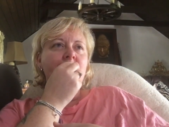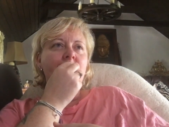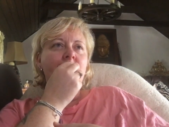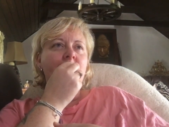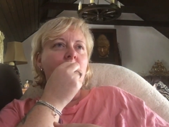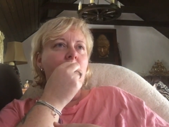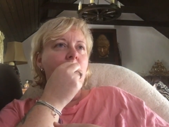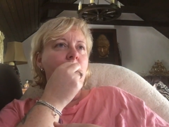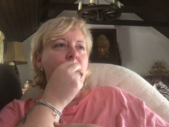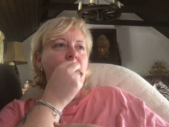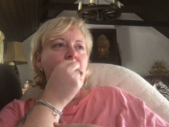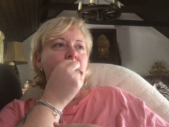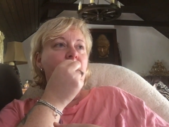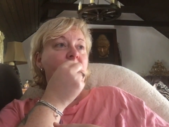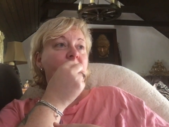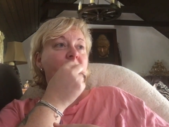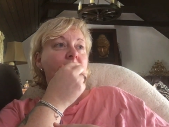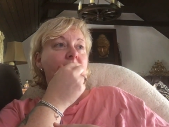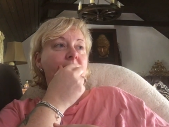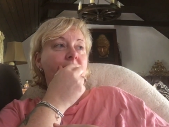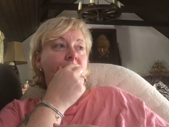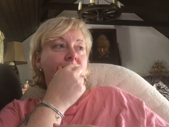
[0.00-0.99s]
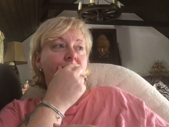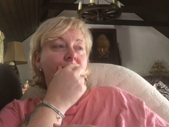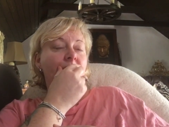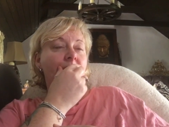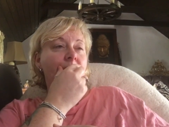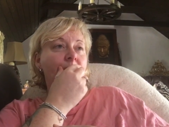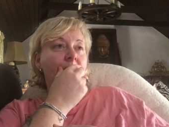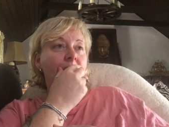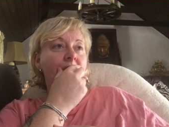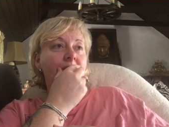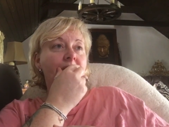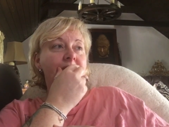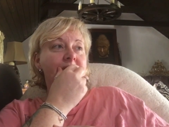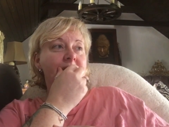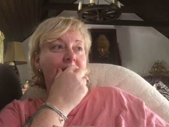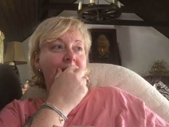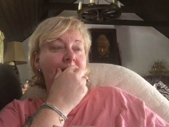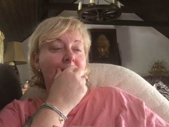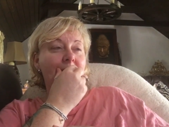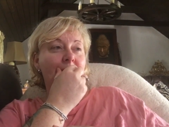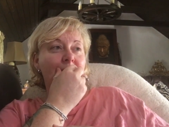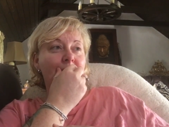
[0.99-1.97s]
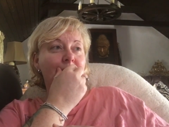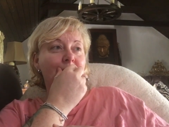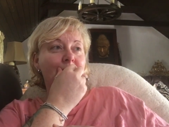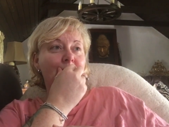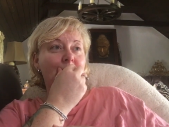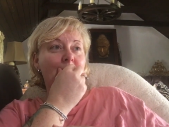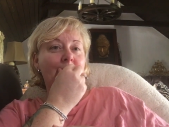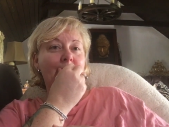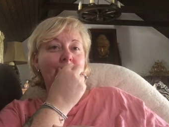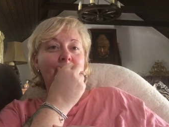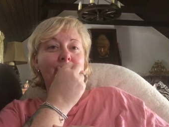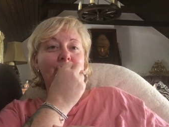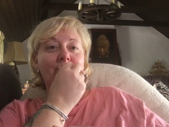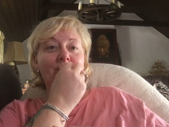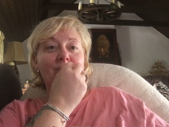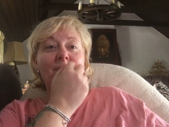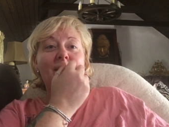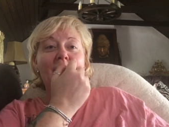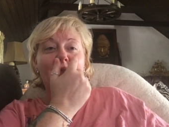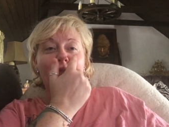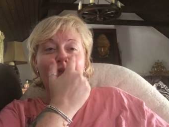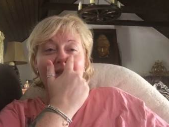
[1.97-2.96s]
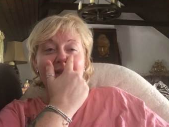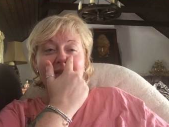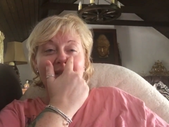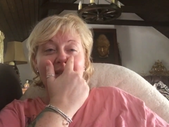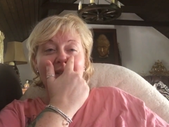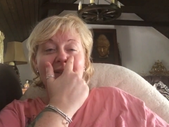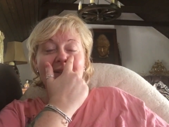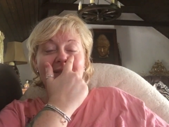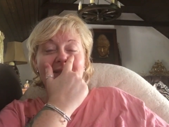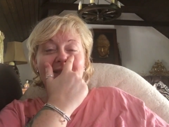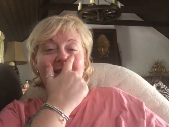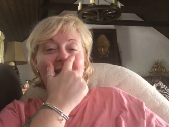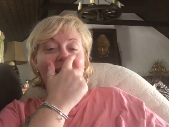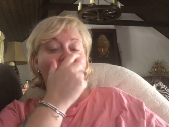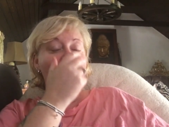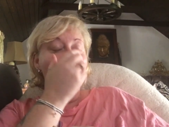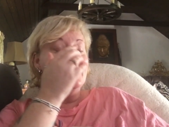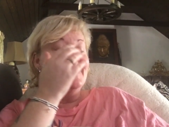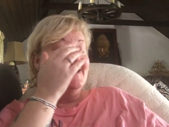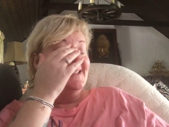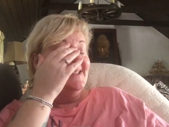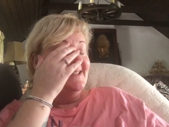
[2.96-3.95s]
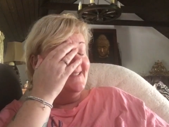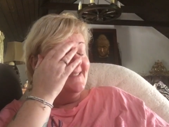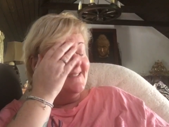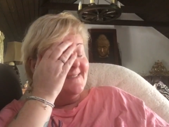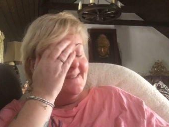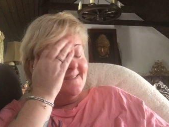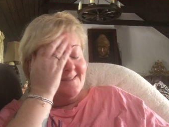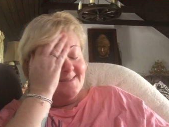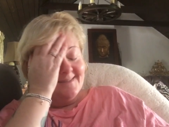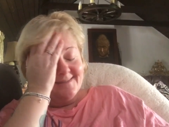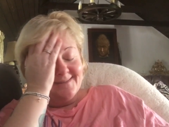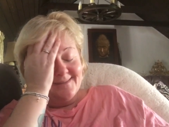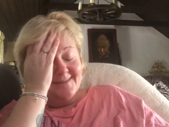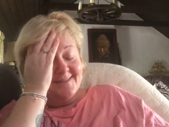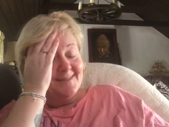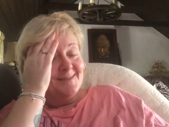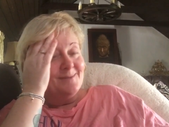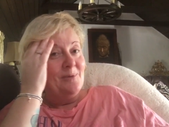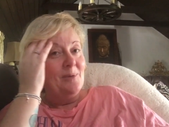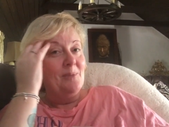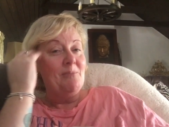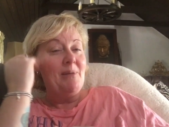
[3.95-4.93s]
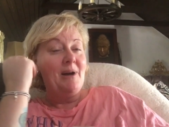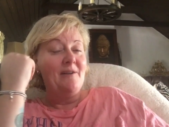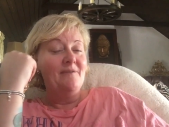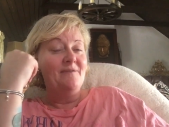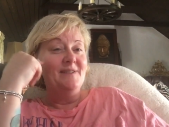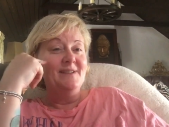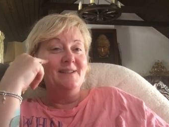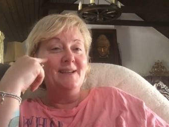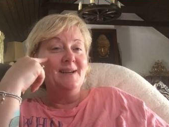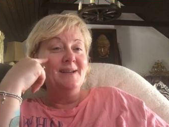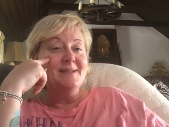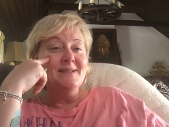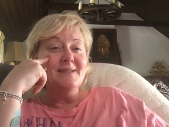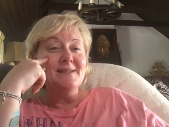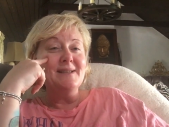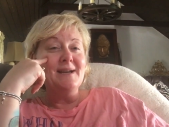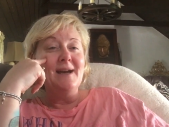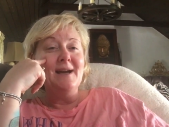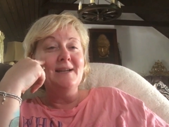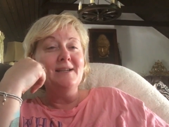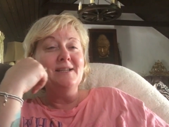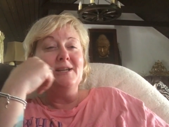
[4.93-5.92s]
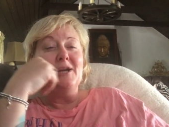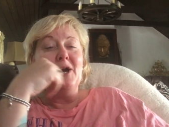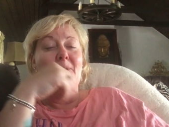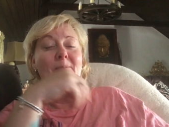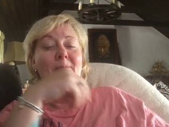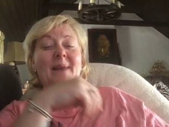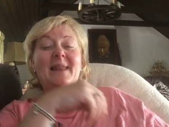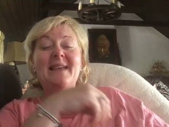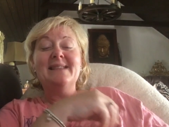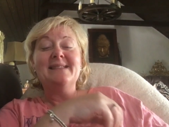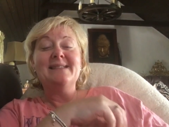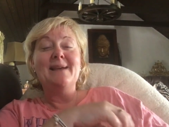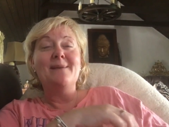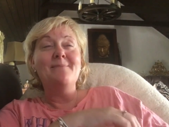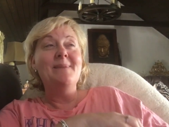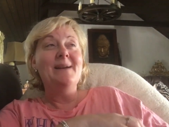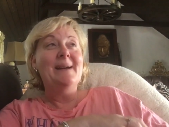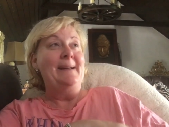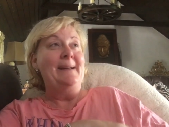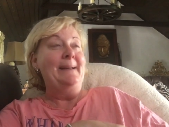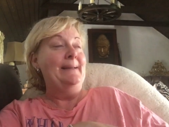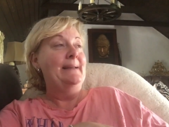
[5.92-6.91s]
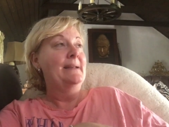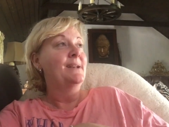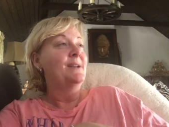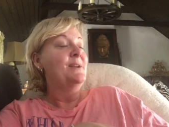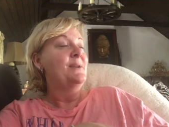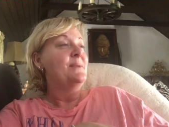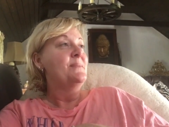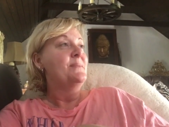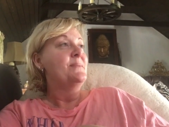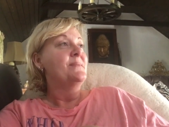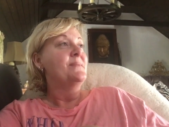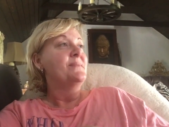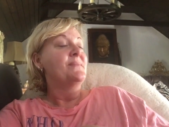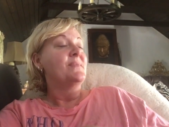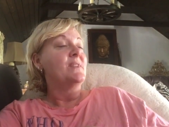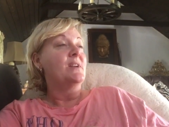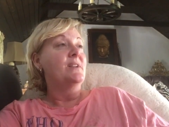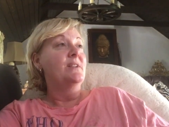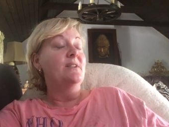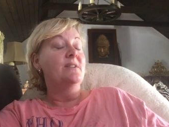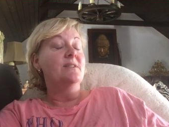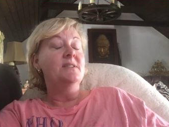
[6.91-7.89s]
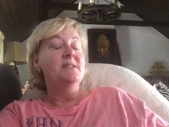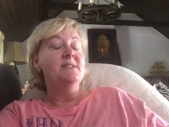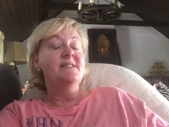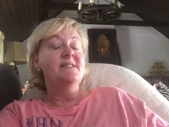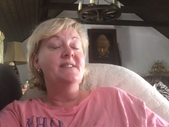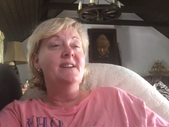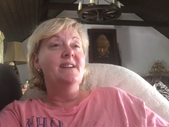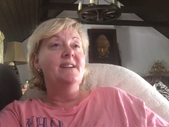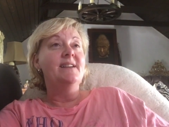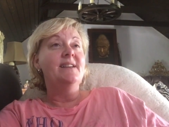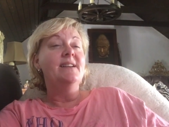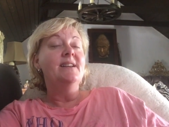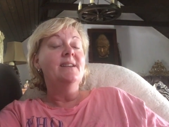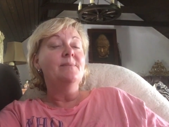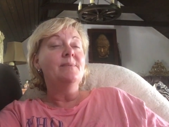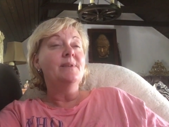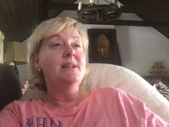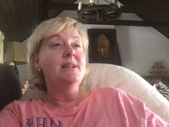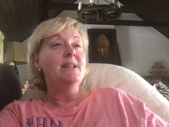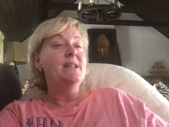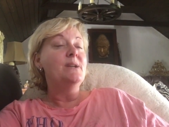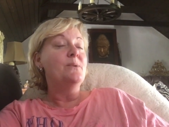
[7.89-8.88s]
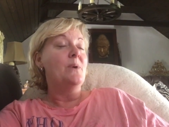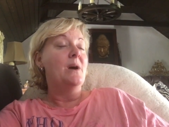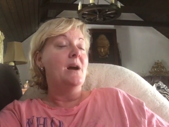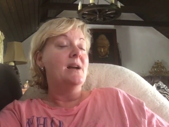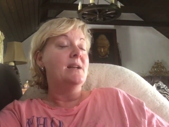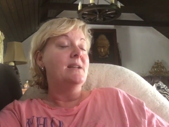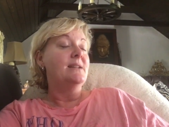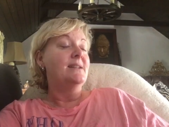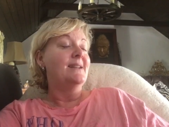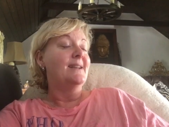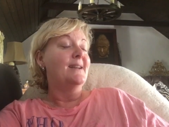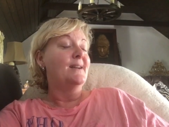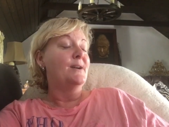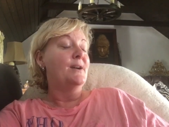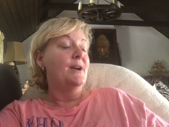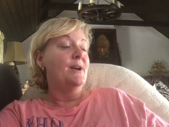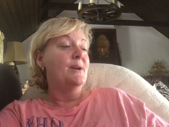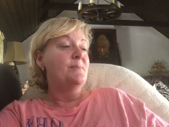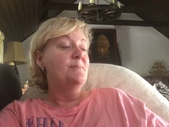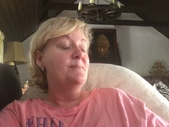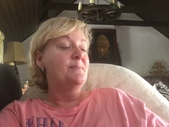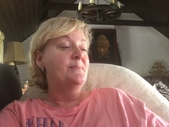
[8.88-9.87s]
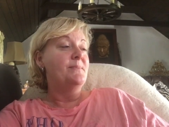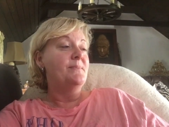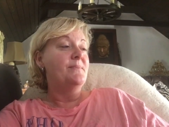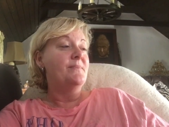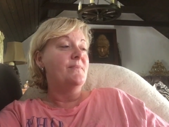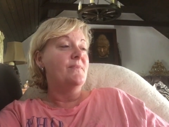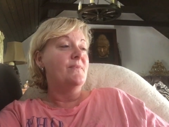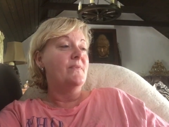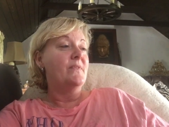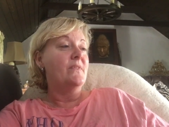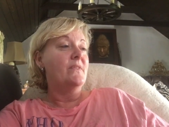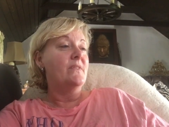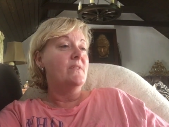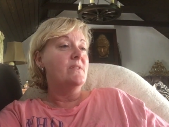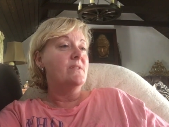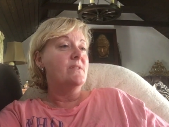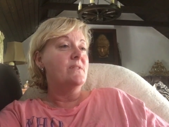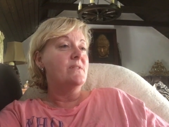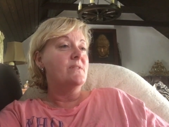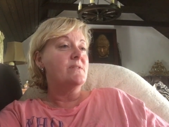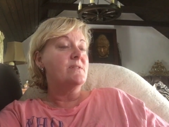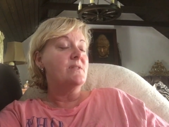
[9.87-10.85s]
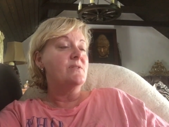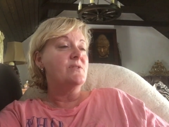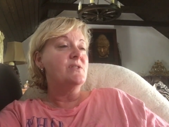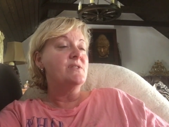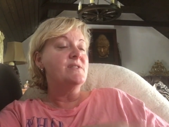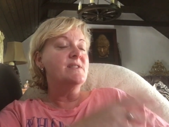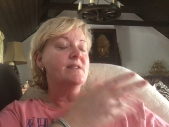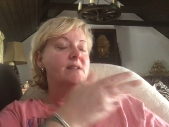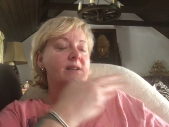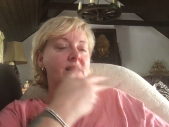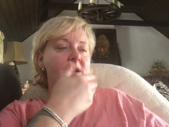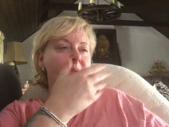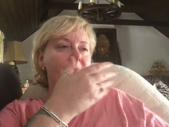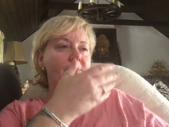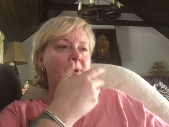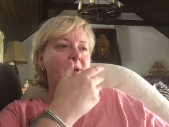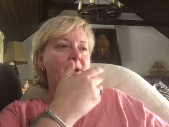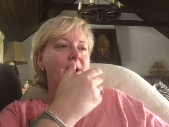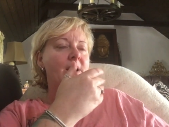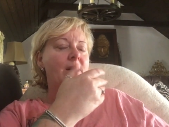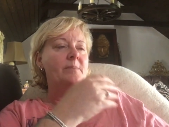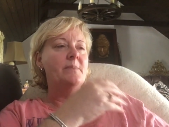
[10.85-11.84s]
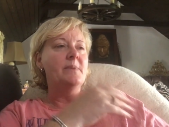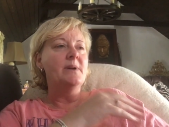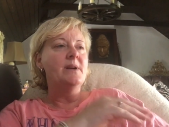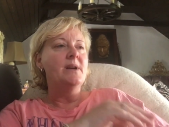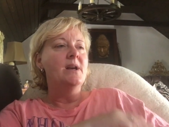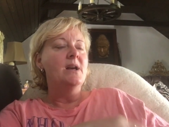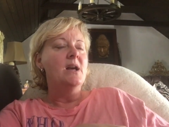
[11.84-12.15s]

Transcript: And I remember again crying my eyes out. My eyes was puffy as they are today, on puffy day today. God bless them, me. Can hardly see. But anyway, so she said, come, come.